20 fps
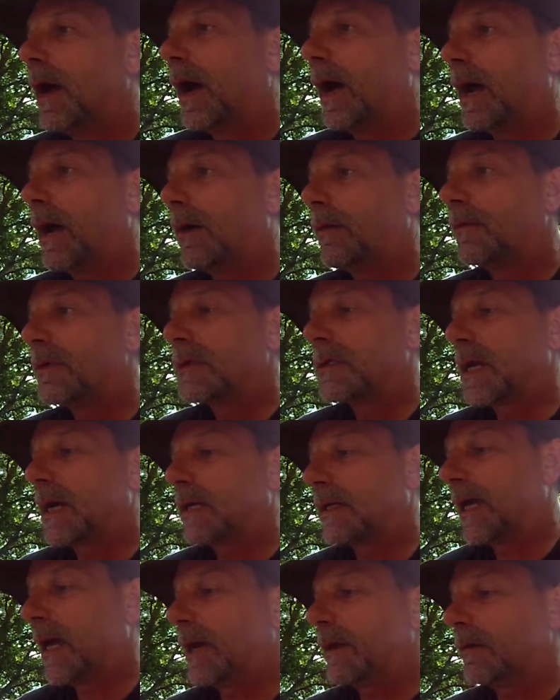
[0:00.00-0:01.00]
I always
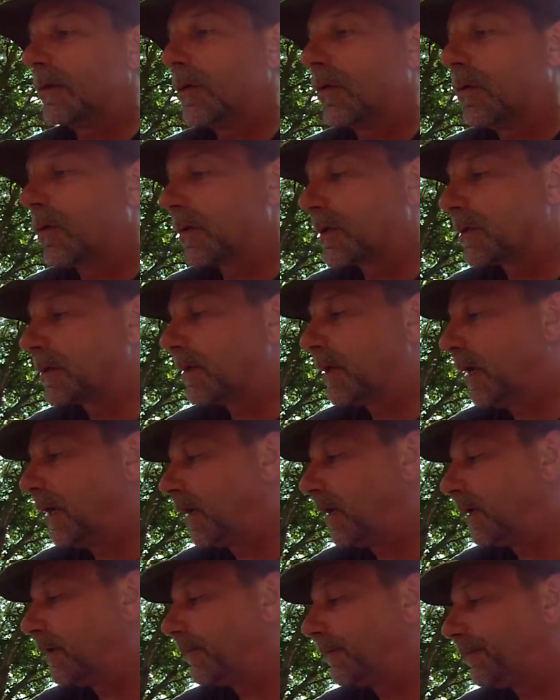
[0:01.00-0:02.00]
liked the outdoors.
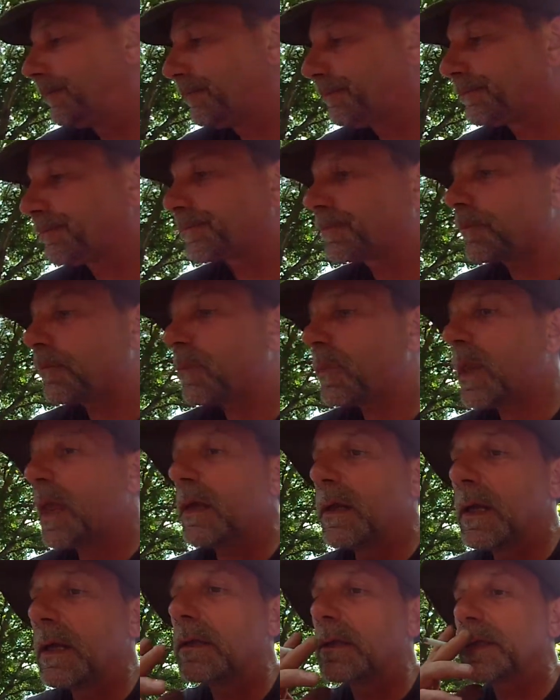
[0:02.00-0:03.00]
And
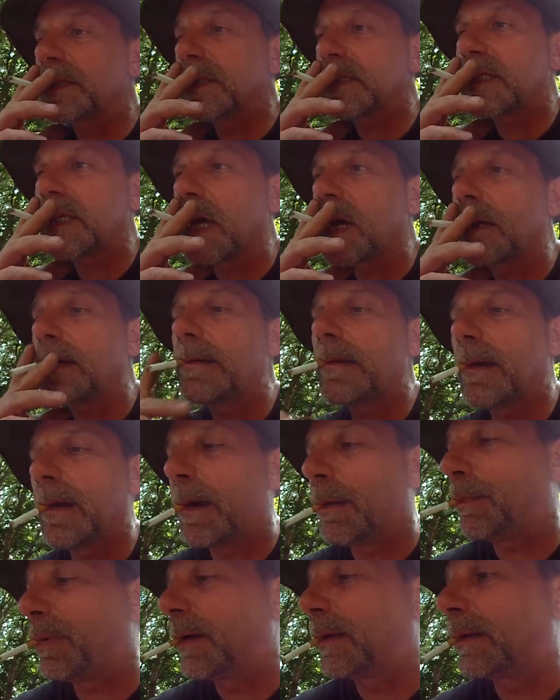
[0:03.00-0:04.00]
needless to say,
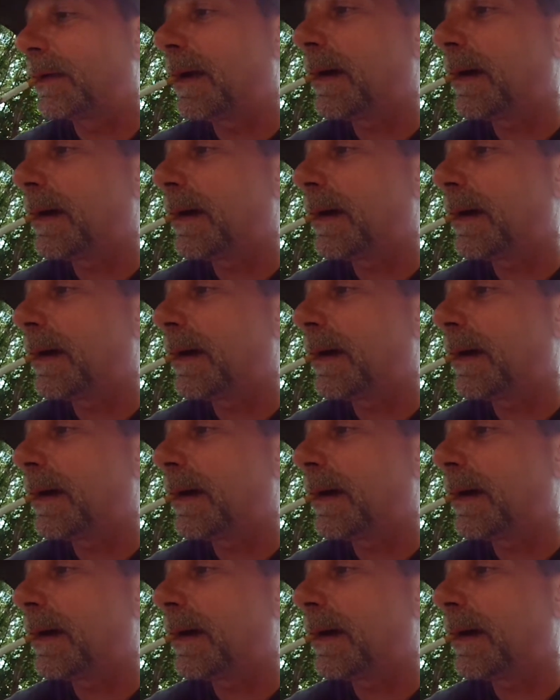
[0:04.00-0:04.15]
I picked